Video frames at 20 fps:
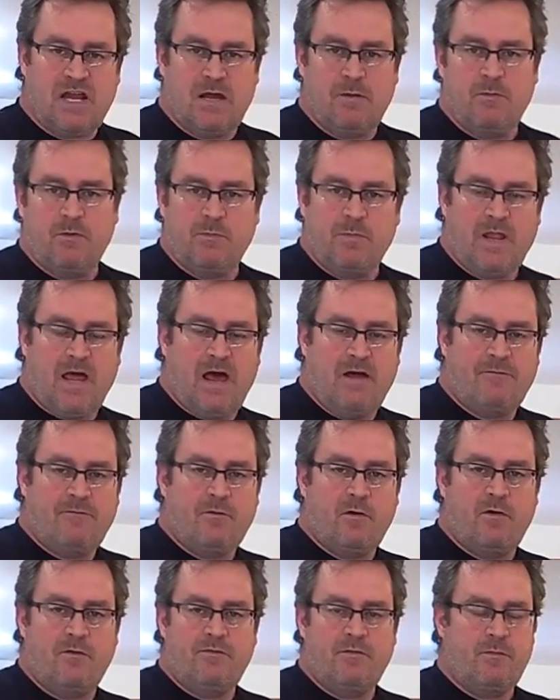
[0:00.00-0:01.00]
stable
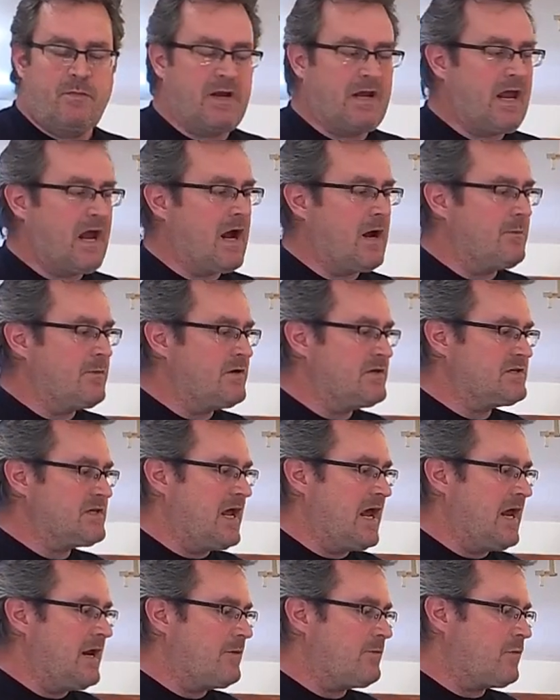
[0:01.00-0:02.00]
platform for my cameras,
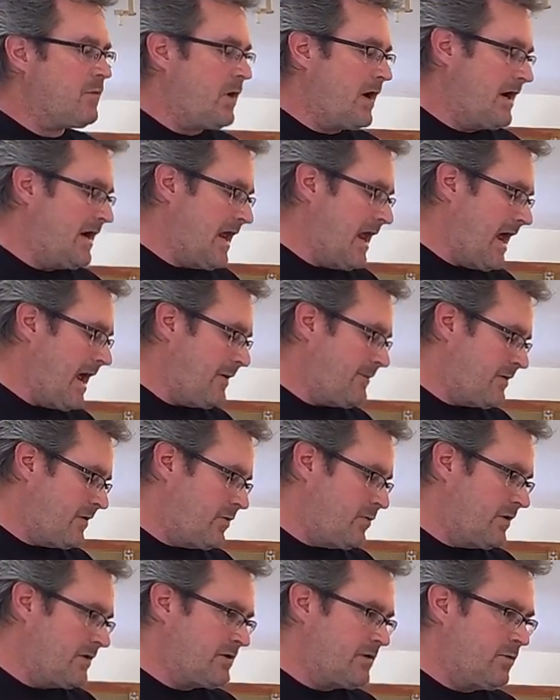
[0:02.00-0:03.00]
and I'm quite
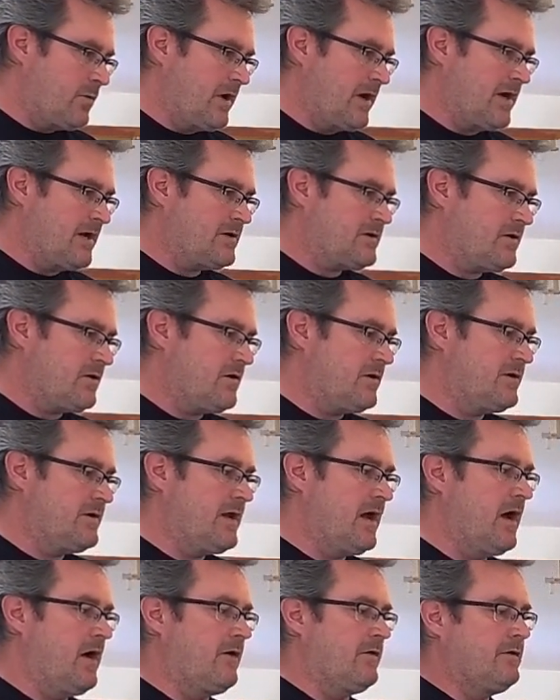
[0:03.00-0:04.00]
happy with the way it
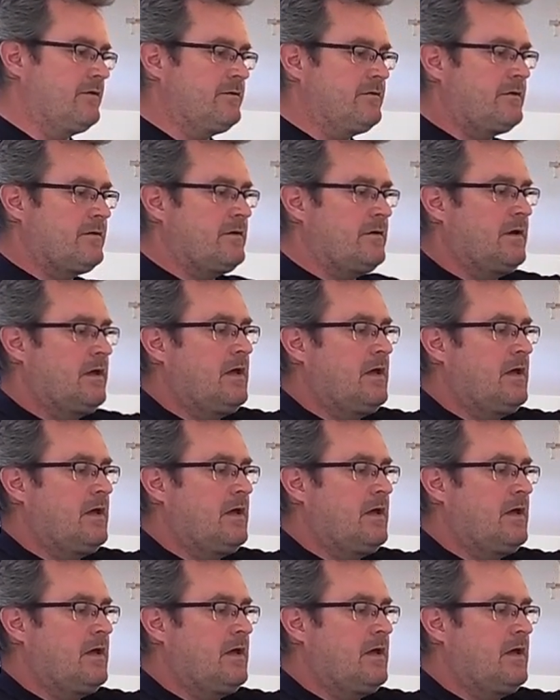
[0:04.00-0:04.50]
turned out.